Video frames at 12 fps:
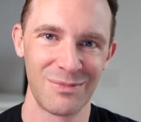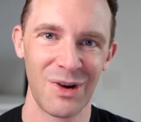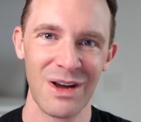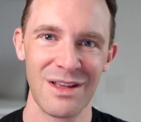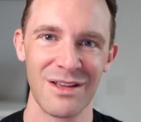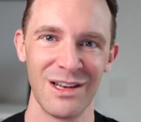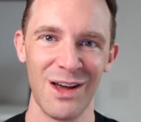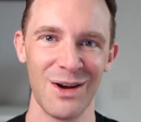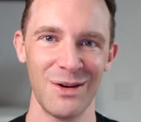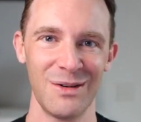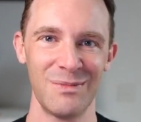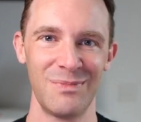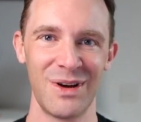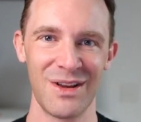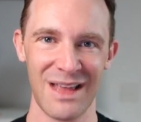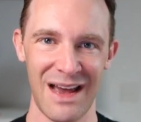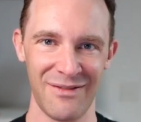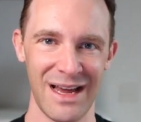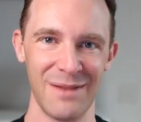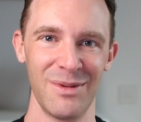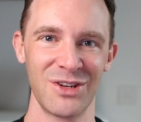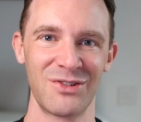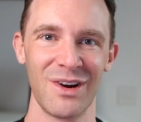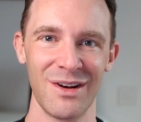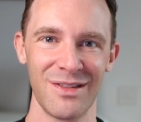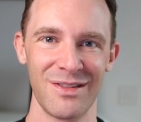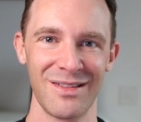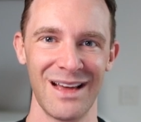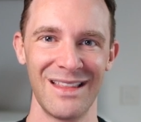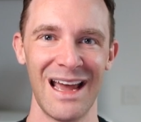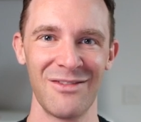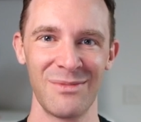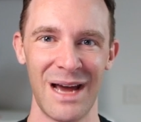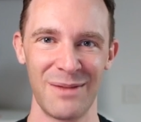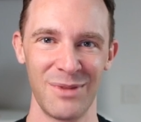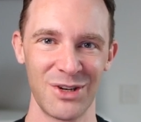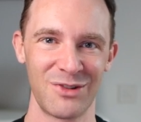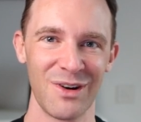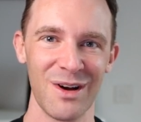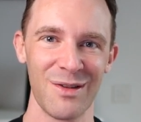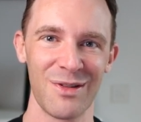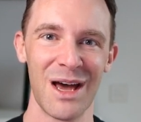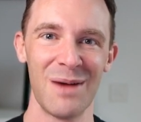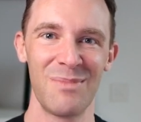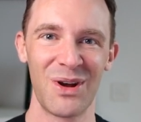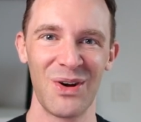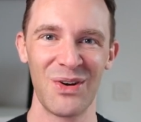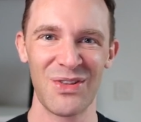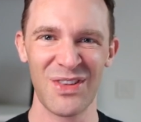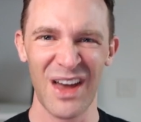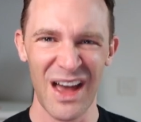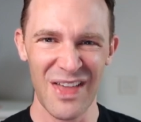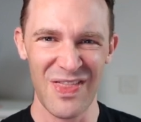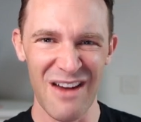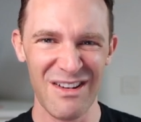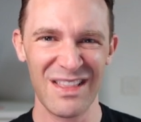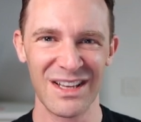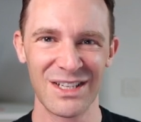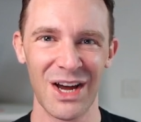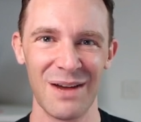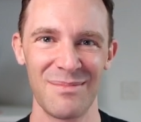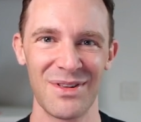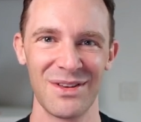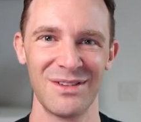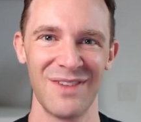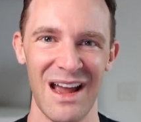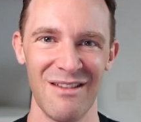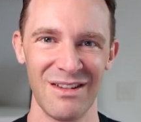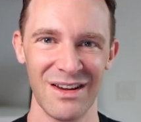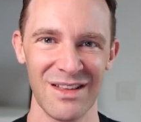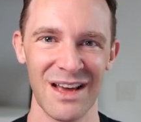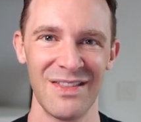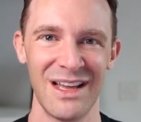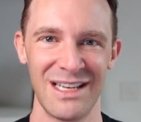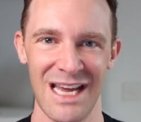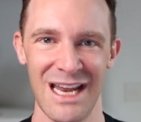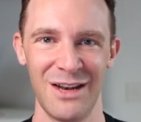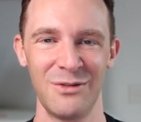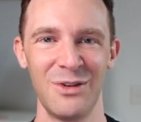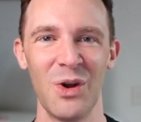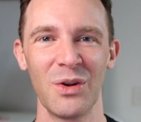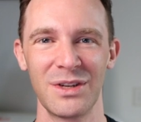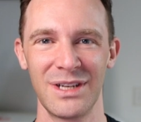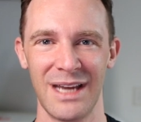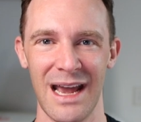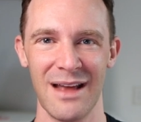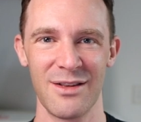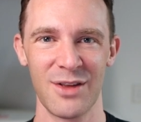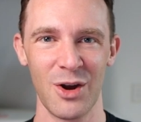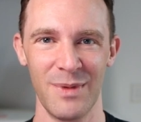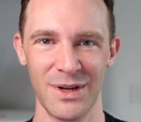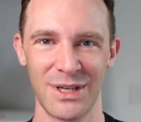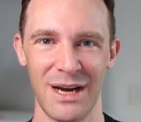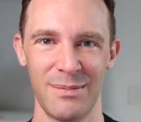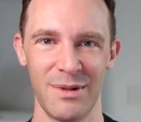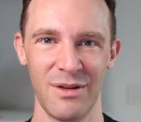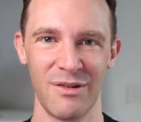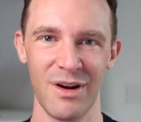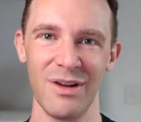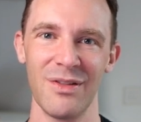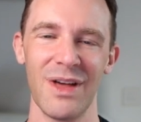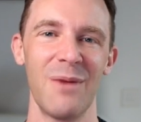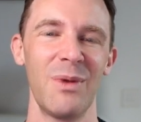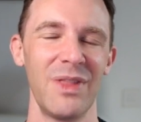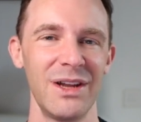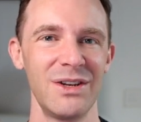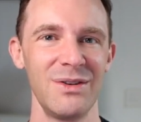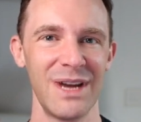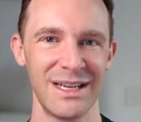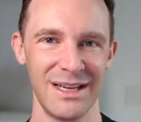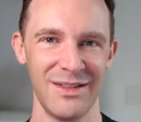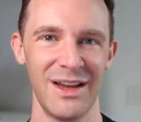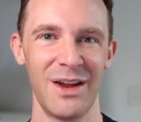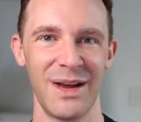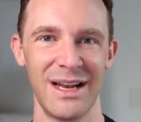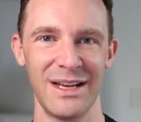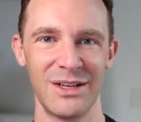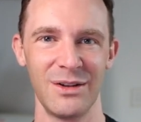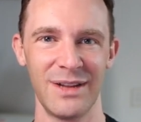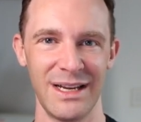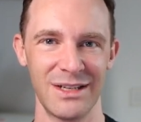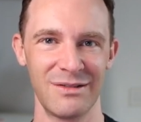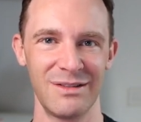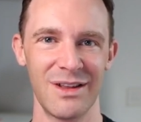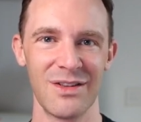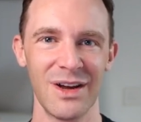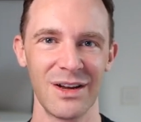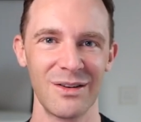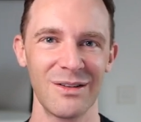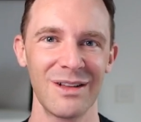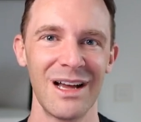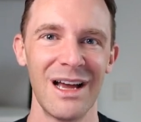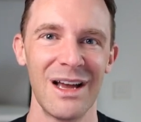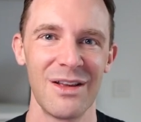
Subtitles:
Prices are low because they haven't had much growth. And they haven't had much growth because they're in the types of areas that tend not to get so much capital growth. And when they do get it, they don't get it till later in the cycle.